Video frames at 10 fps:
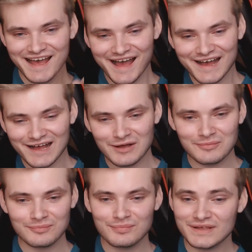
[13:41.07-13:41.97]

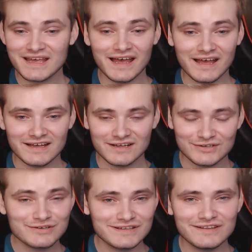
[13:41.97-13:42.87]
But yeah,
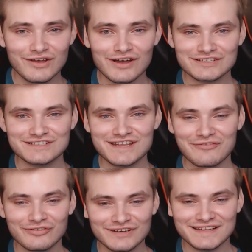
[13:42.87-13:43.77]
you guys should
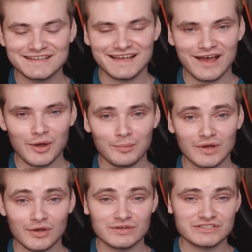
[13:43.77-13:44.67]
definitely
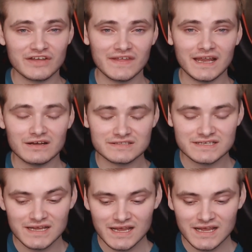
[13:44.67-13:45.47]
go and check that out.